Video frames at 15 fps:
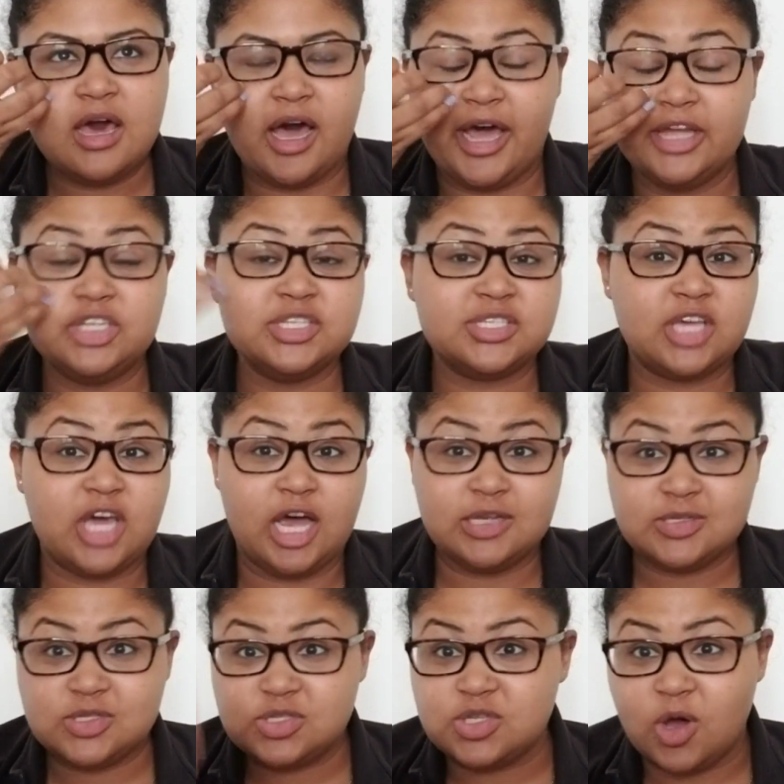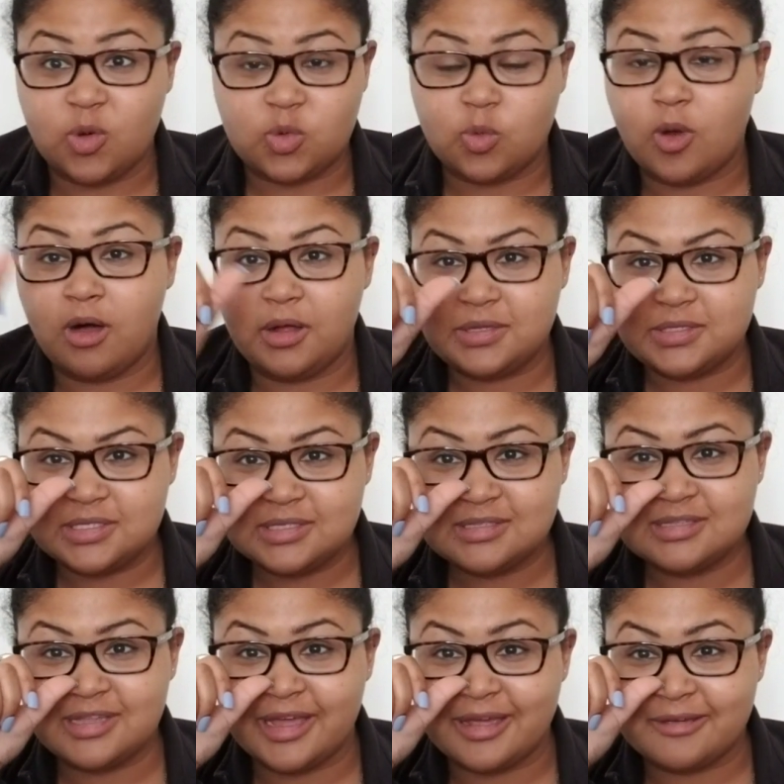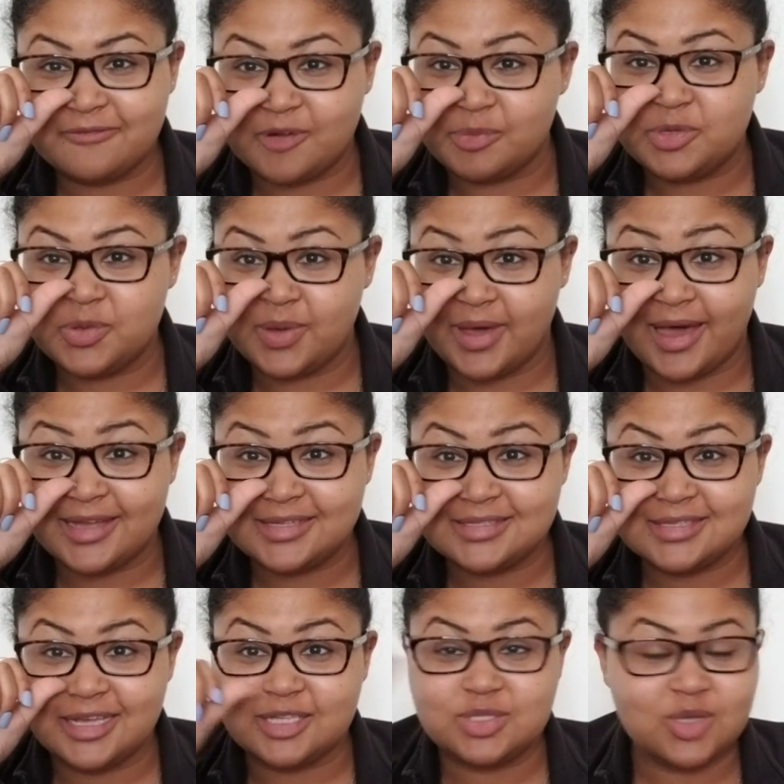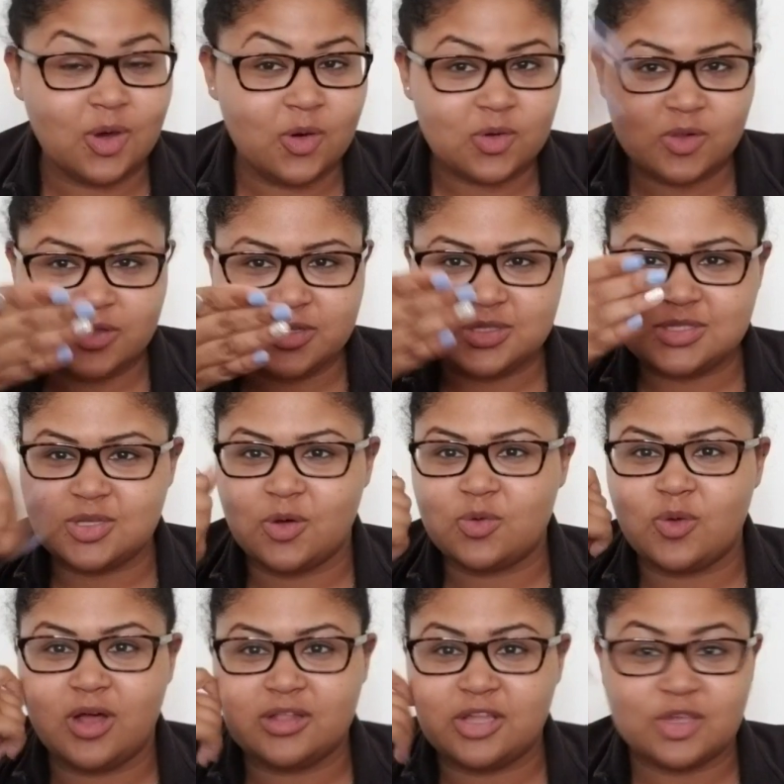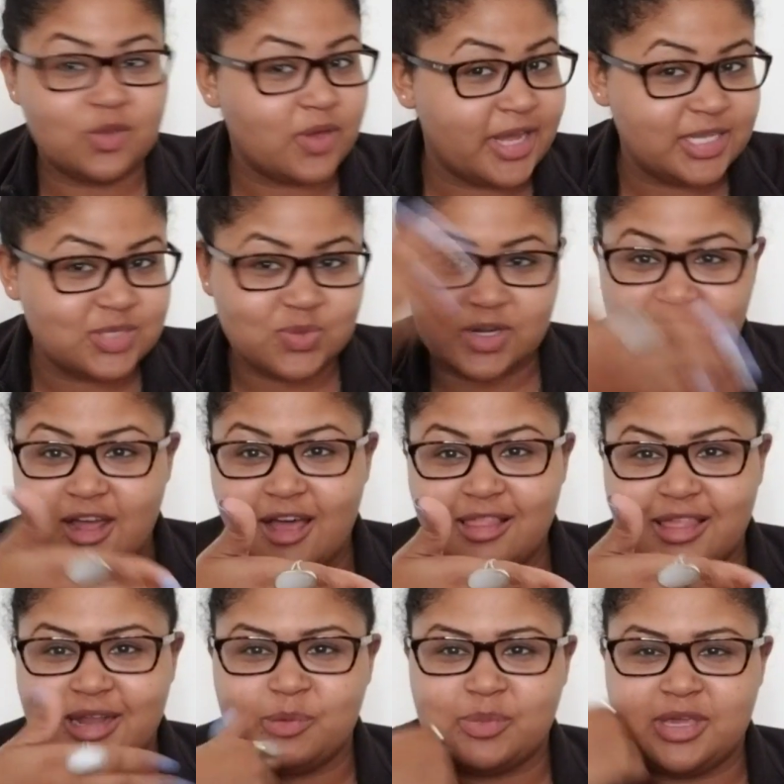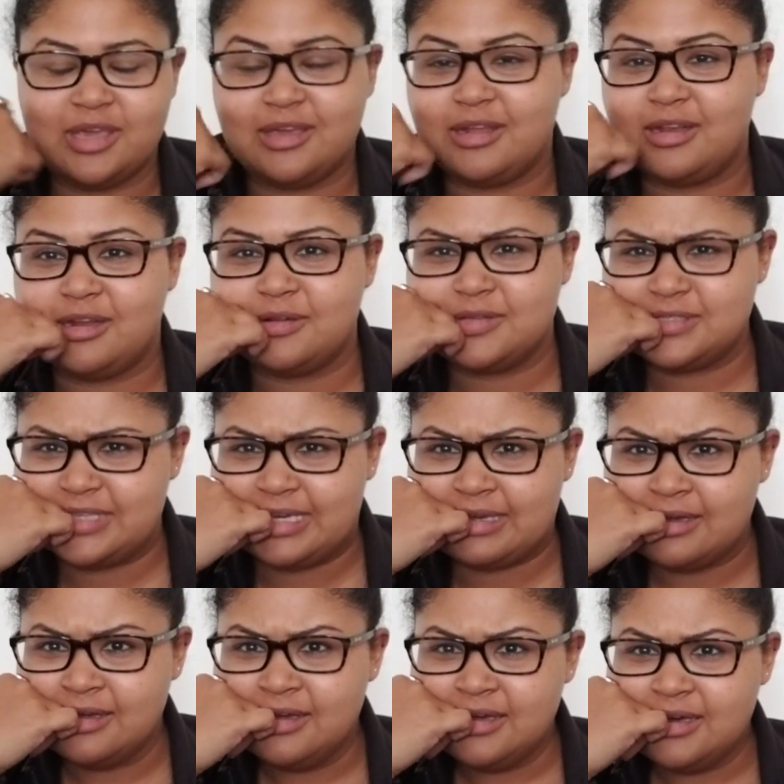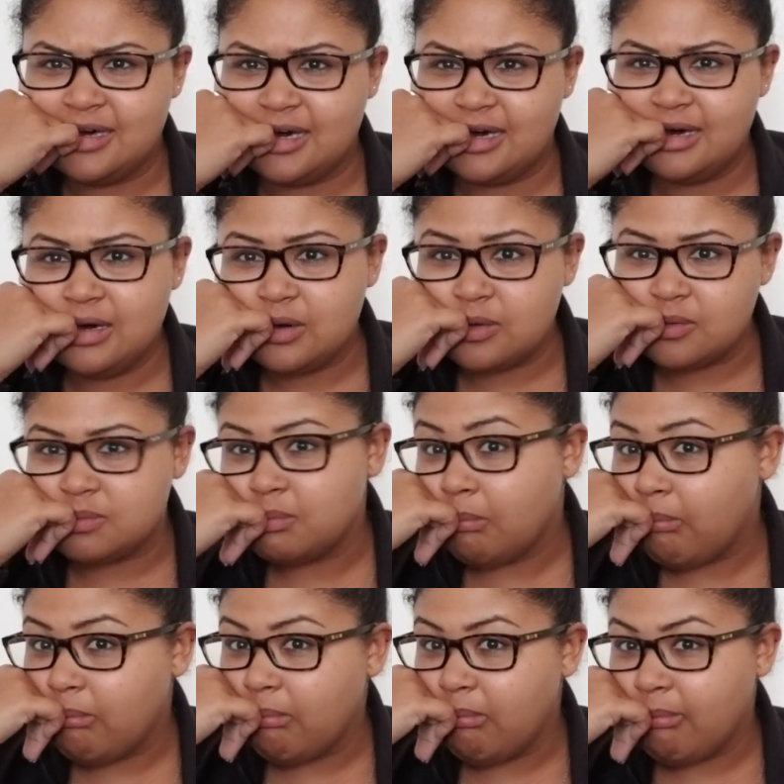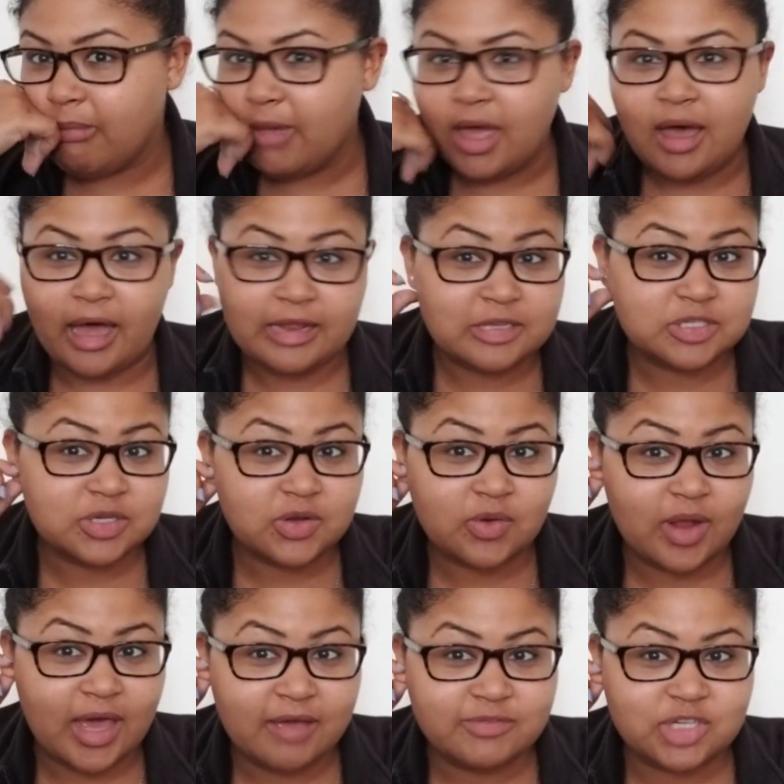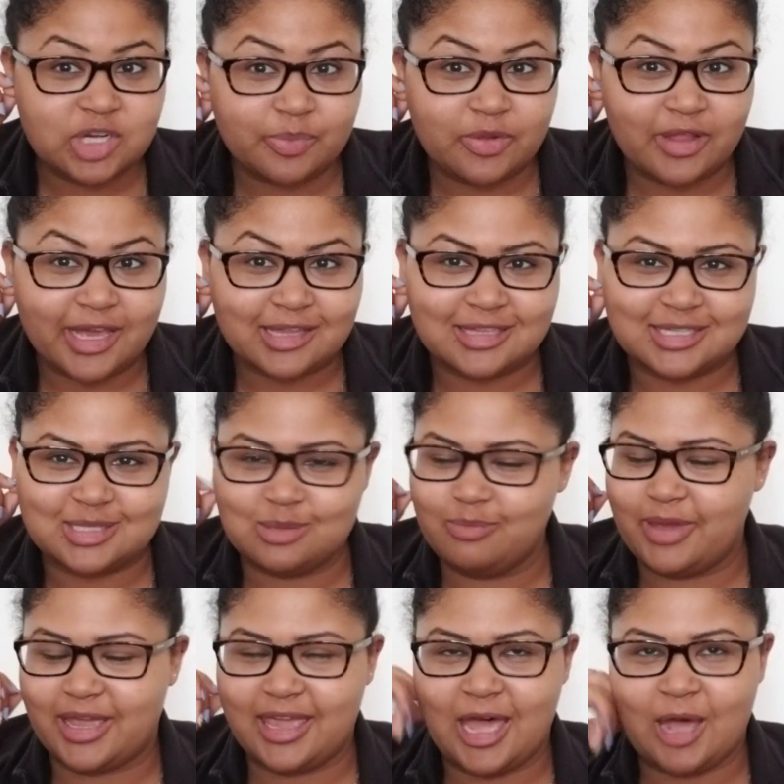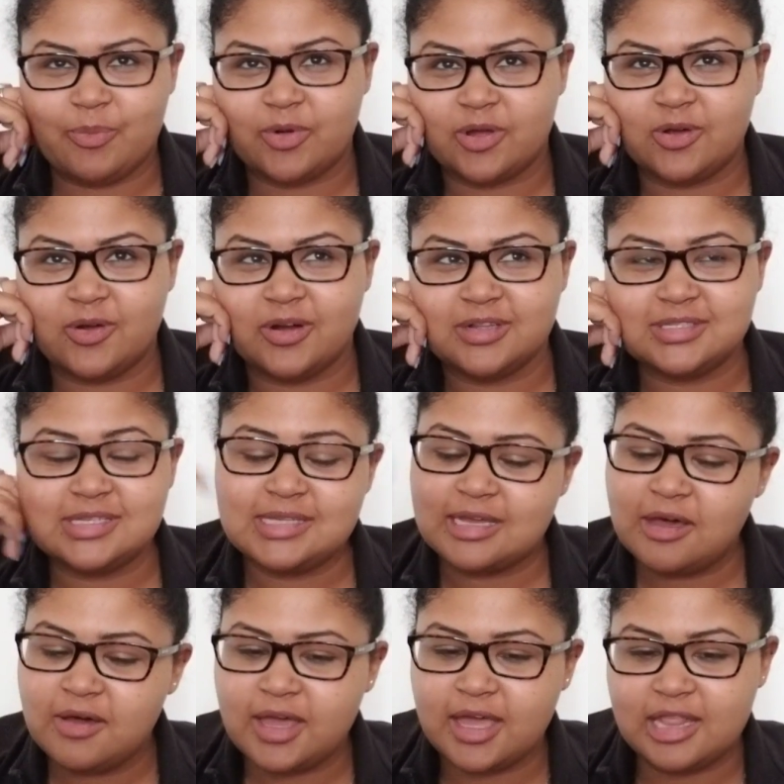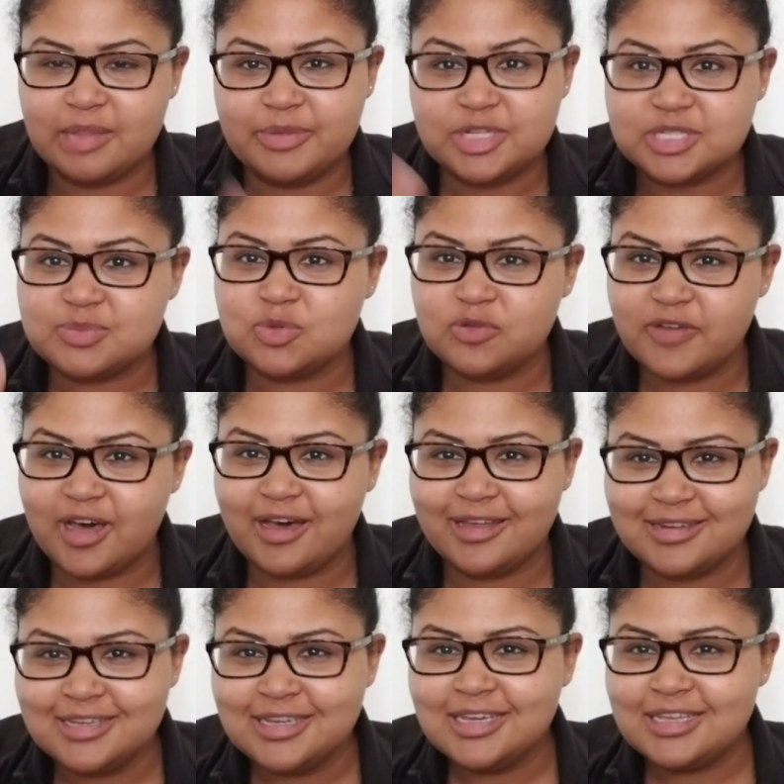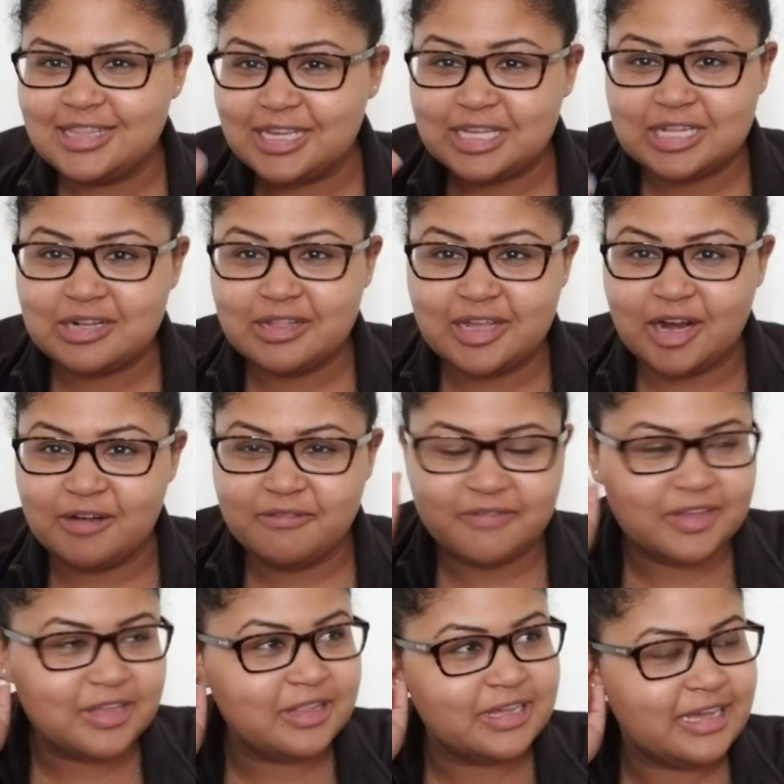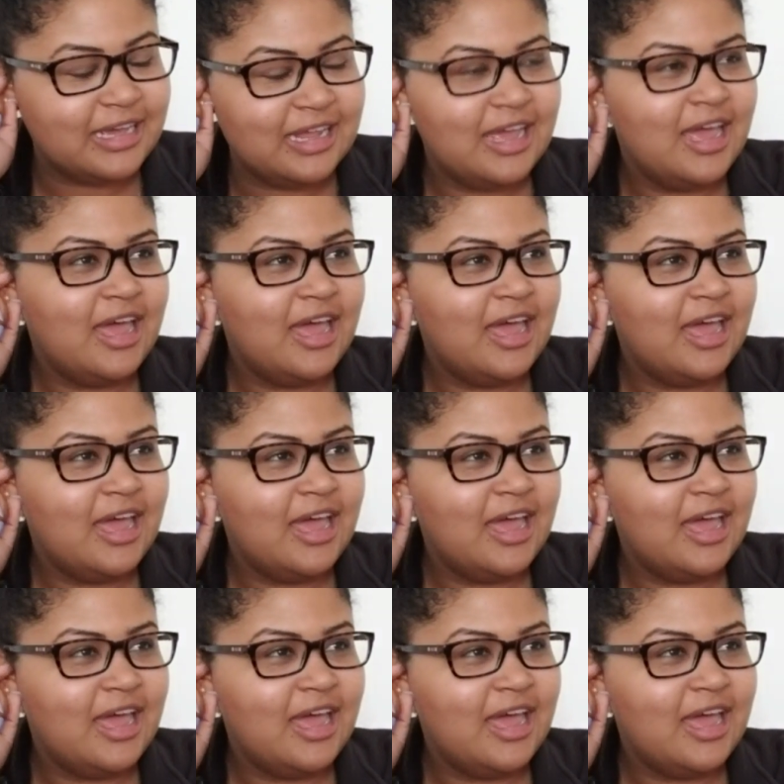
I just got stonewalled, like from you guys, like totally stonewalled. Like you guys were not letting me in. And it was like, oh, I usually don't have trouble like this with my Capricorns. I was like, okay, let me just move on. They clearly aren't feeling it.